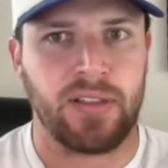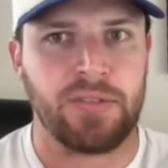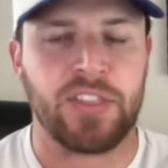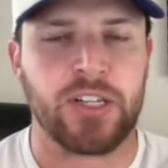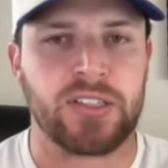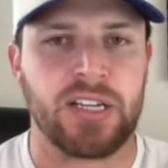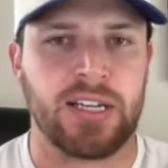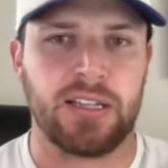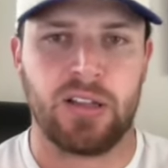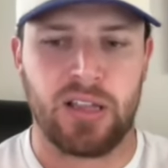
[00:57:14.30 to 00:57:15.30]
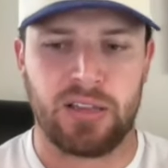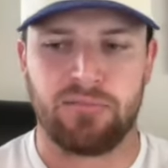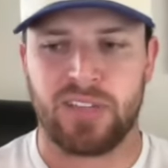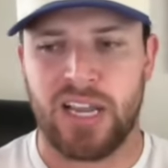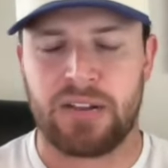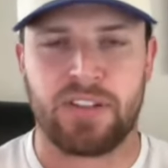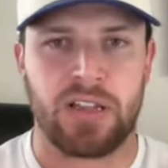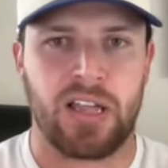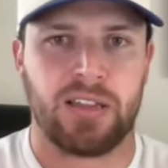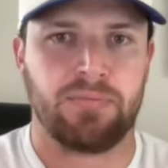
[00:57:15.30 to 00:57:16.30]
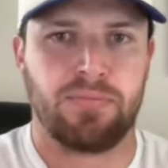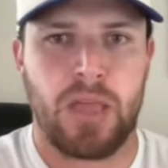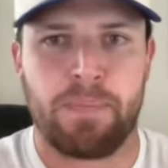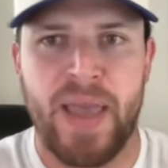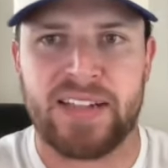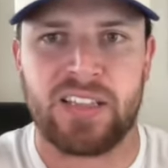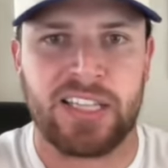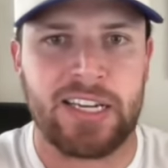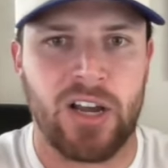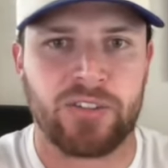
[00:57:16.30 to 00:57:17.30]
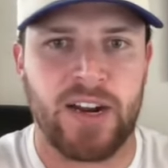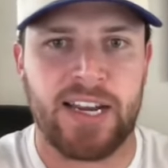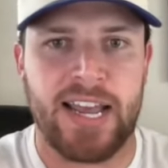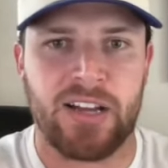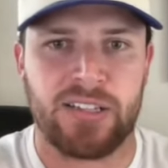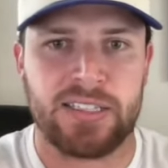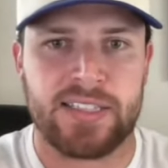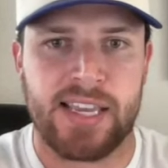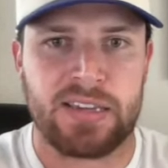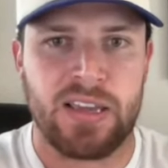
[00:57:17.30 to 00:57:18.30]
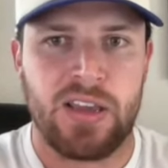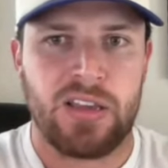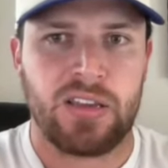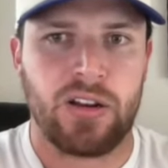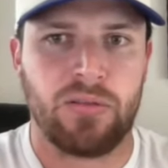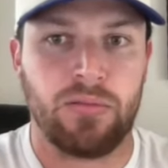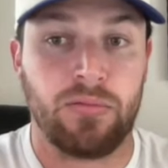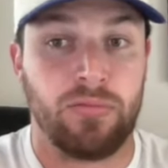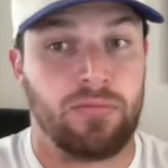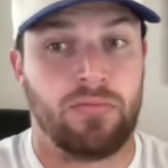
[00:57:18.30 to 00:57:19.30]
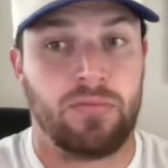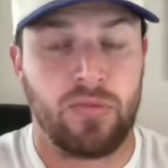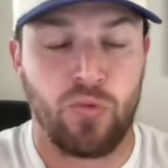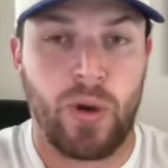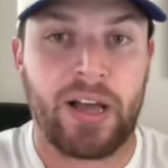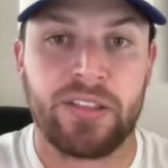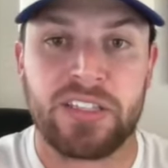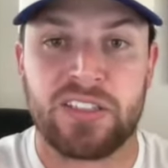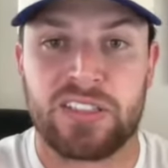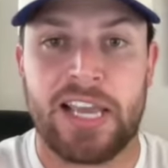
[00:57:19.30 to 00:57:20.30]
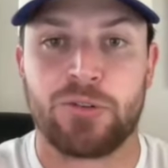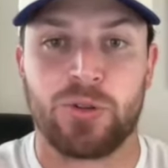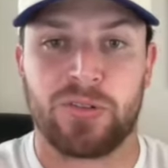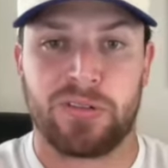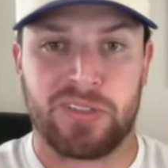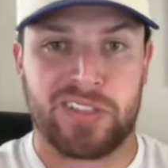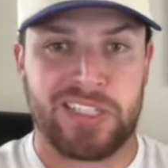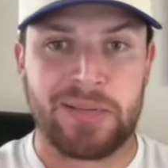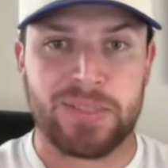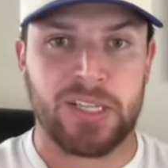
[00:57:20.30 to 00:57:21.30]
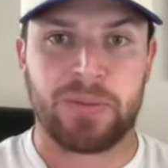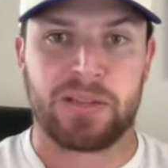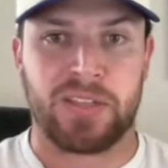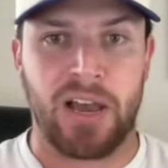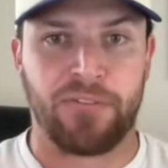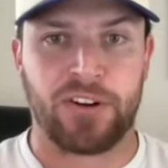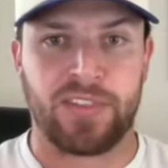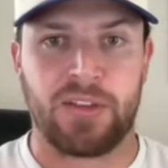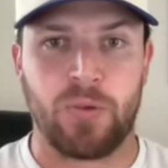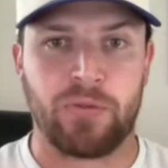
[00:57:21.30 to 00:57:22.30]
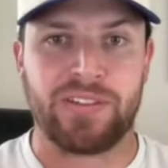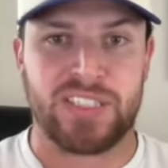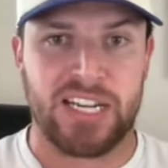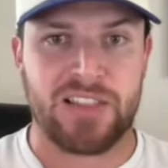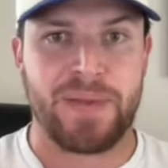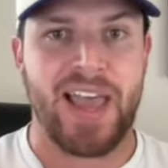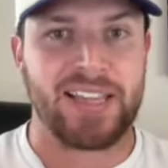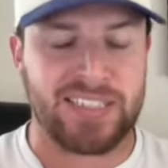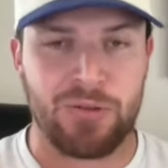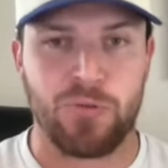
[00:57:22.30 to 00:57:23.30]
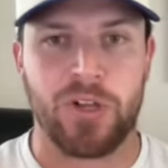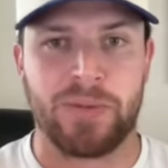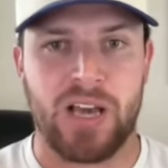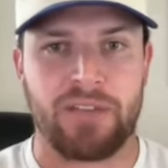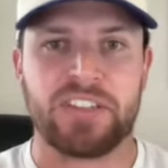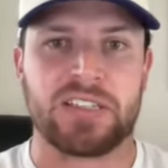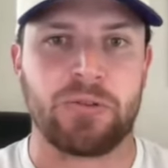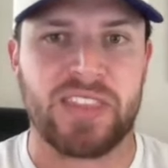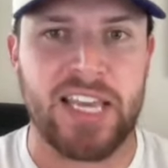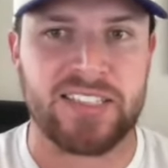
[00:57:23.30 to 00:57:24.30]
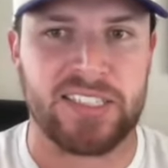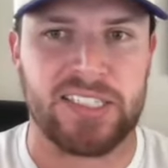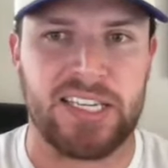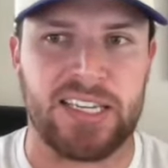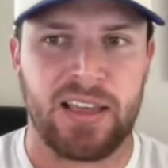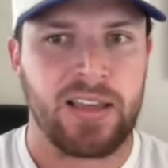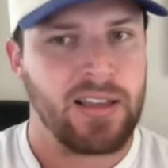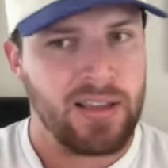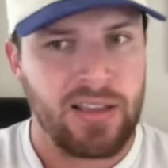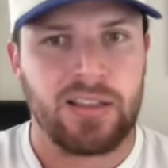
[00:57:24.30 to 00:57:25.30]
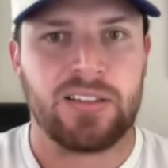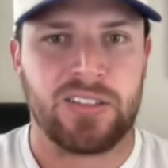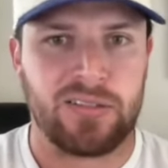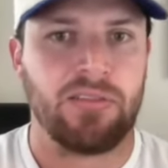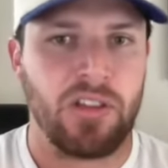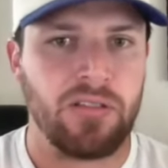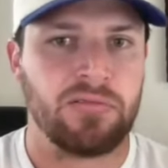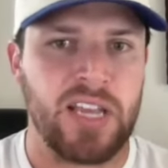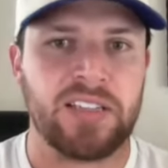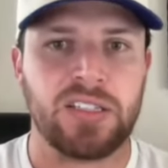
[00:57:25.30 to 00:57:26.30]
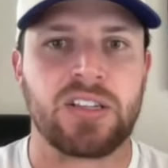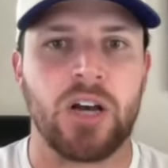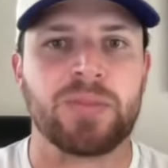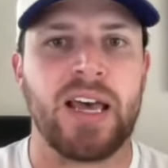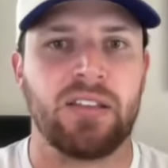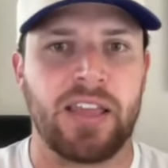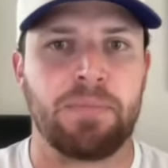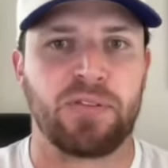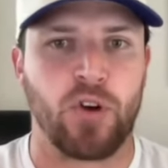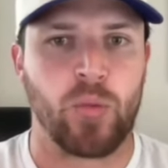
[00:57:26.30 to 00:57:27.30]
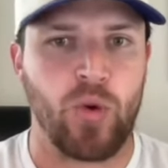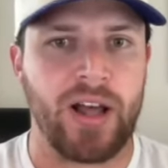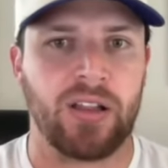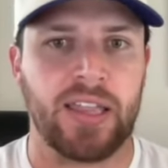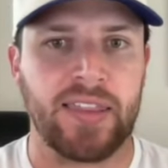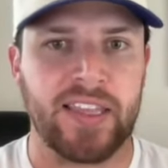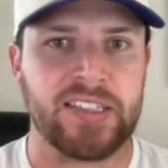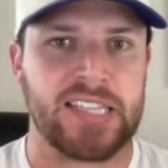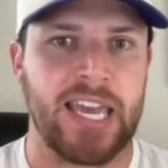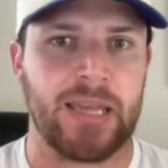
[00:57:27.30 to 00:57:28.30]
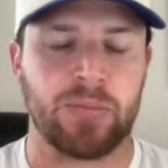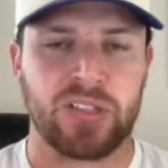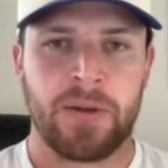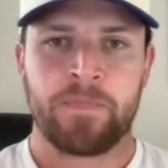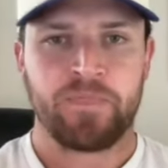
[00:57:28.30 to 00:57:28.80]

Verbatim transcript: if there's a, a kind of a, a, a, peg to lean on right now and say, you know, while this schedule seems a little bit tougher than what we've seen in the past, and it will be obviously with the SEC, so the, Texas comes out and they perform well in these games.